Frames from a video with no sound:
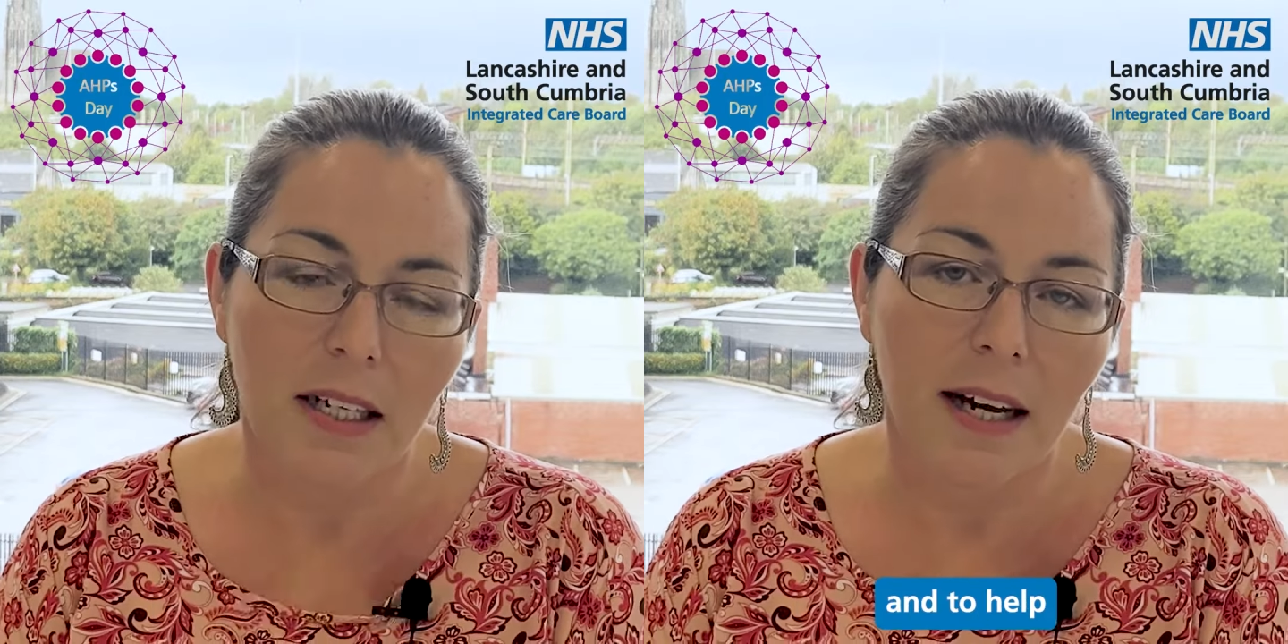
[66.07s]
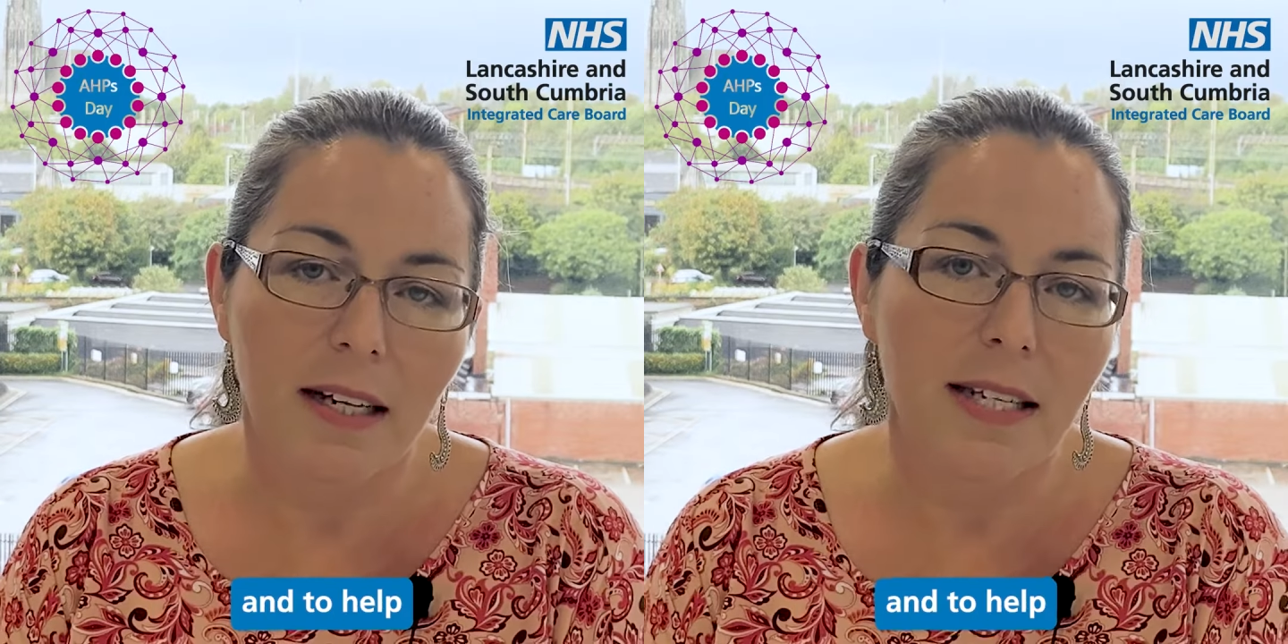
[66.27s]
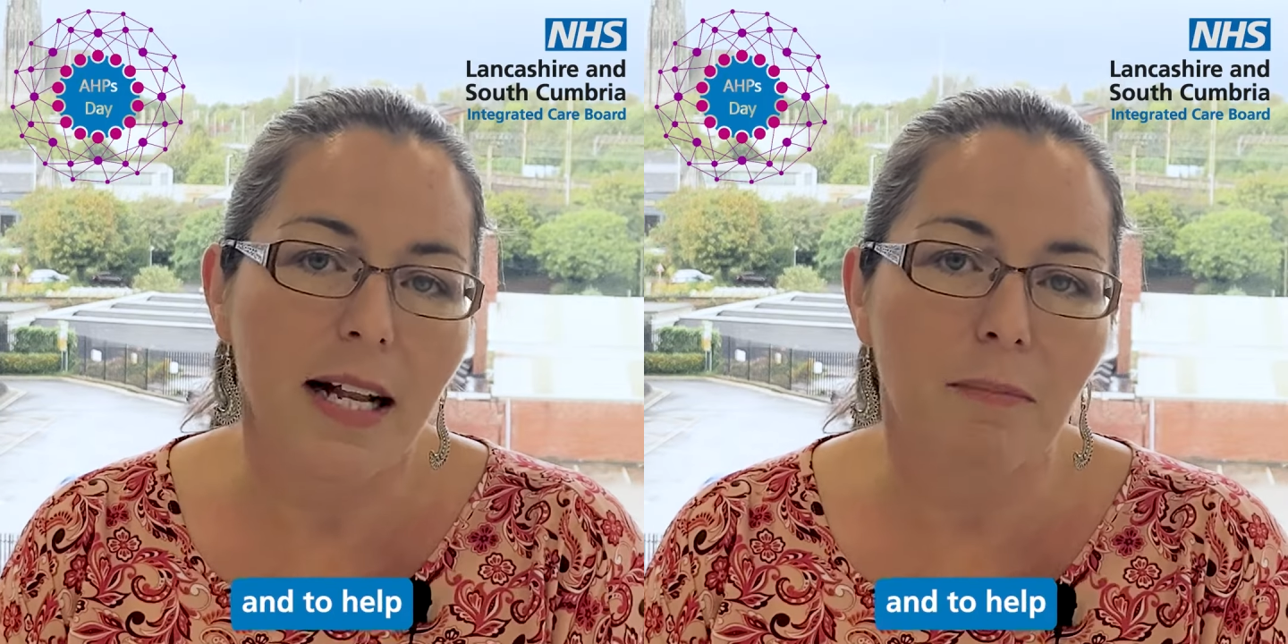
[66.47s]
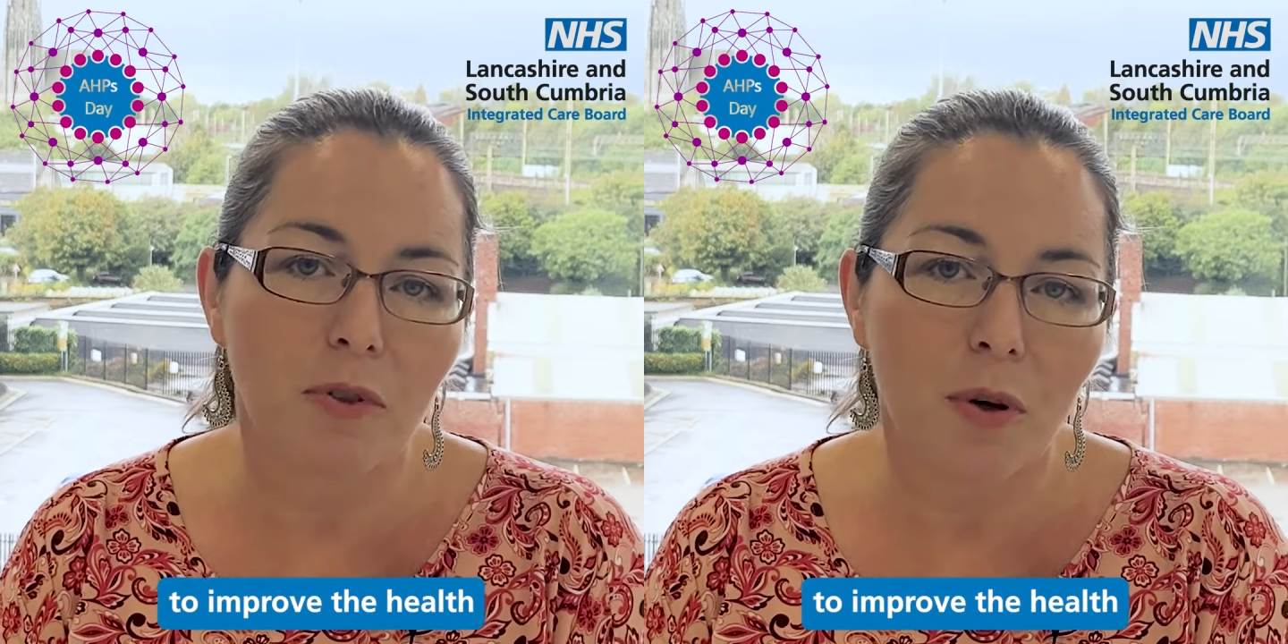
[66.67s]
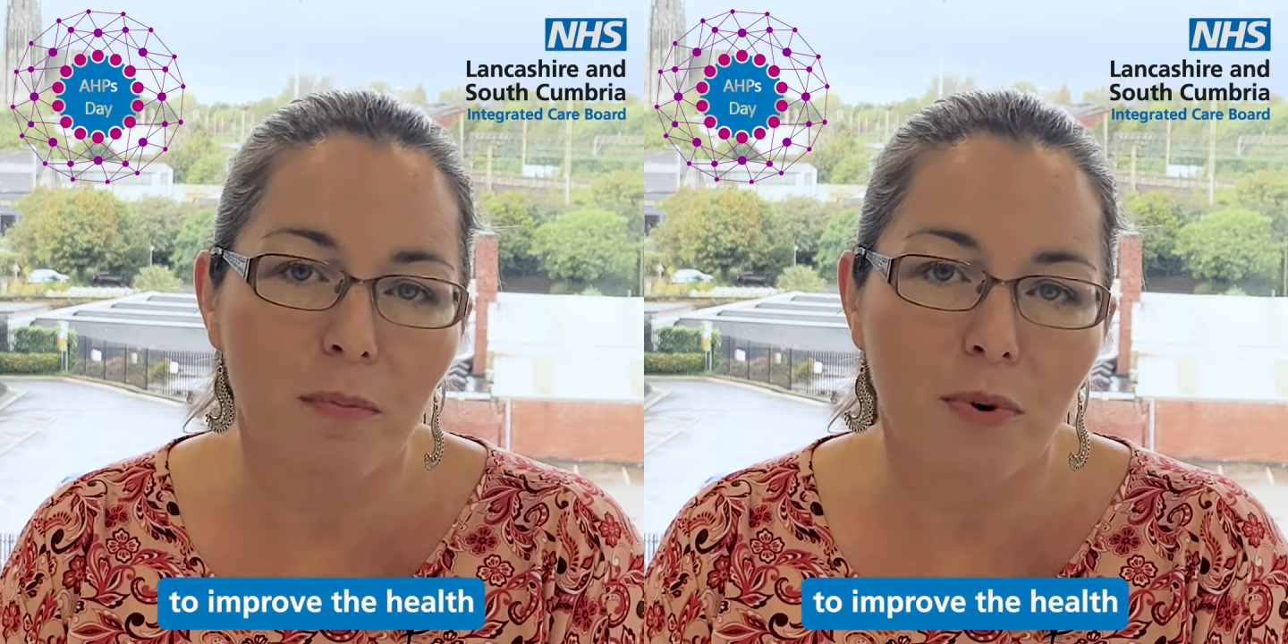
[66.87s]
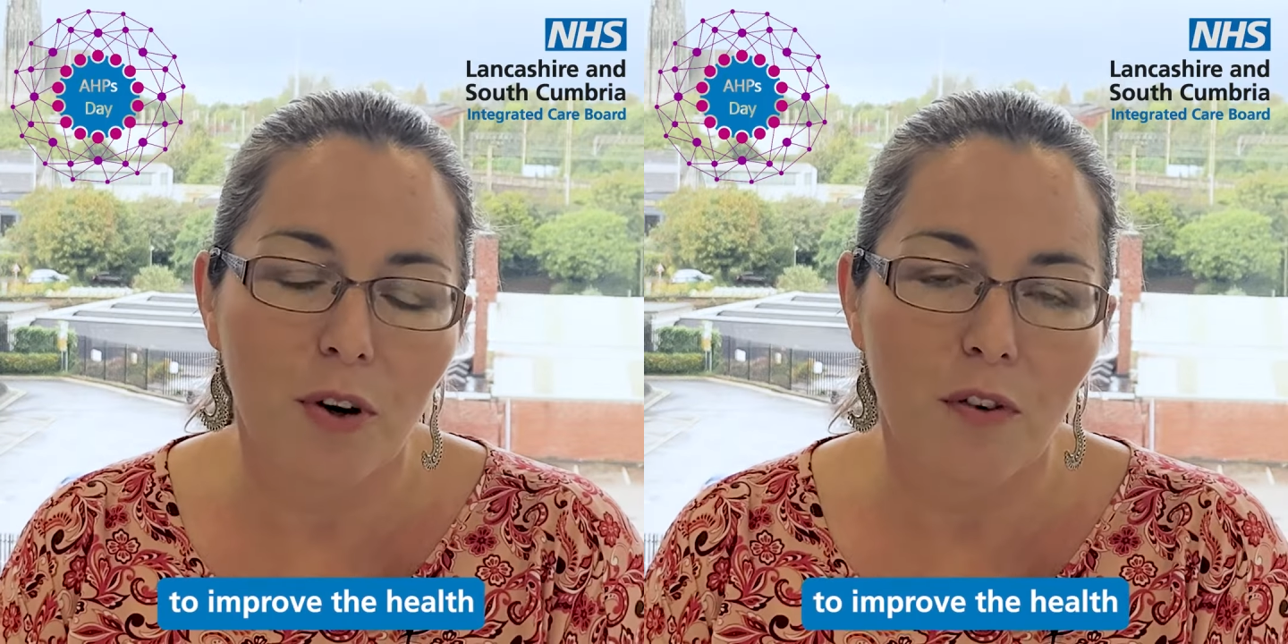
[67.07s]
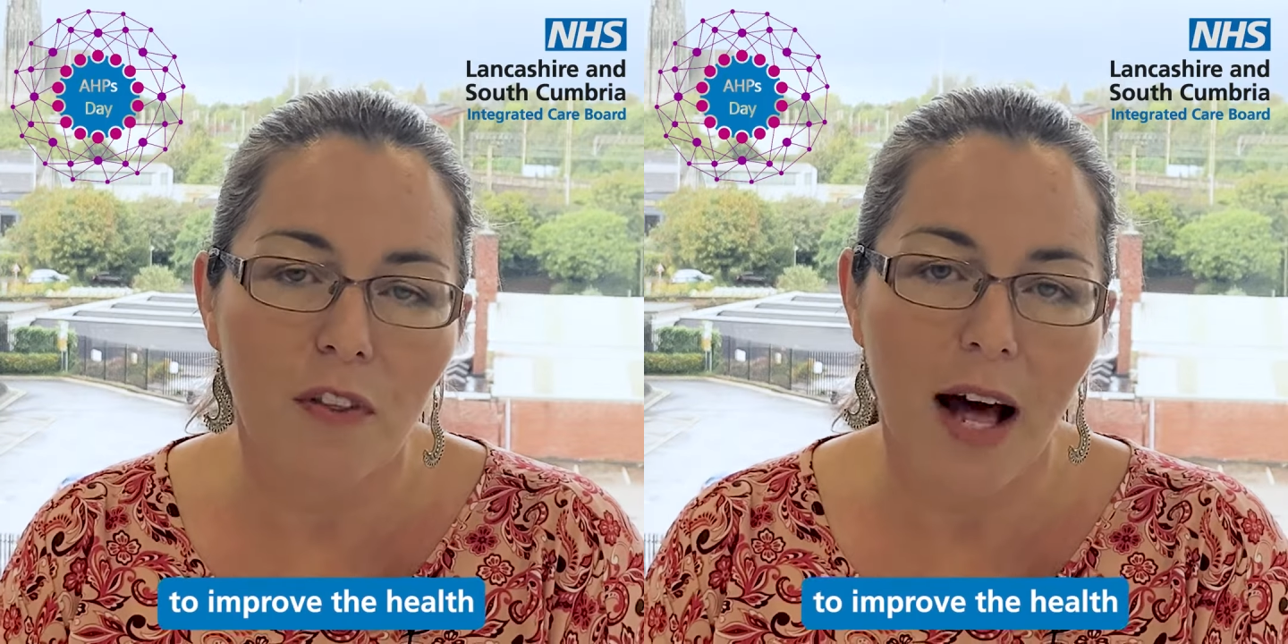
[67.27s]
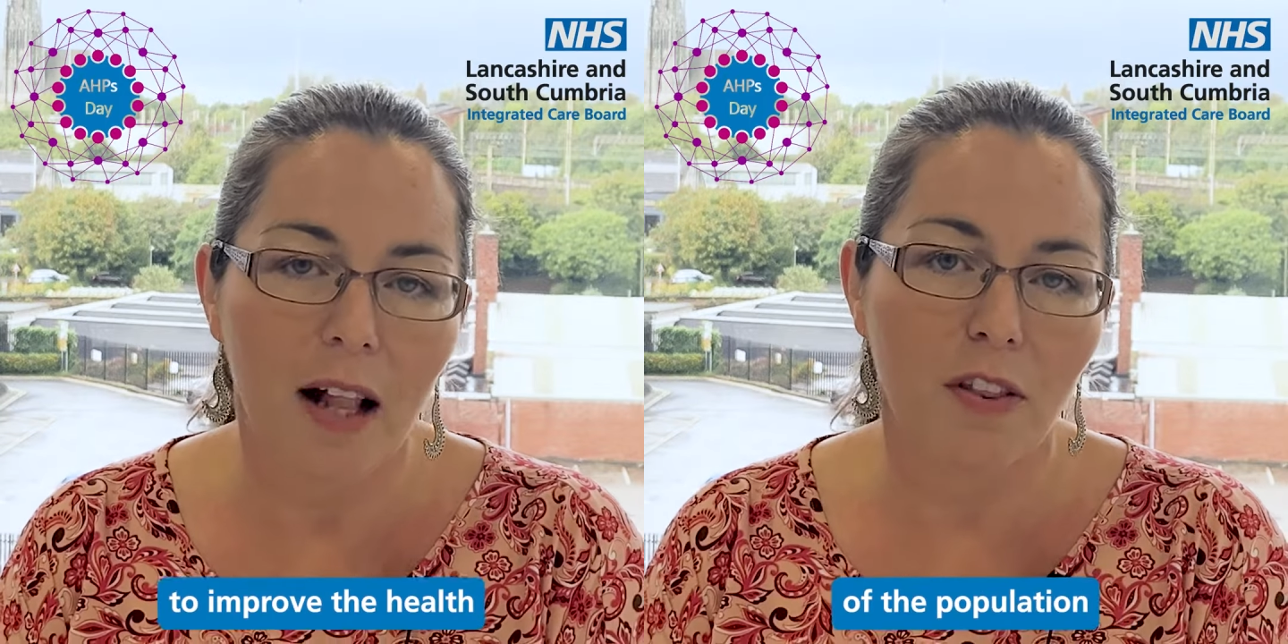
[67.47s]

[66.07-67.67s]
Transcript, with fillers: and to help to improve the health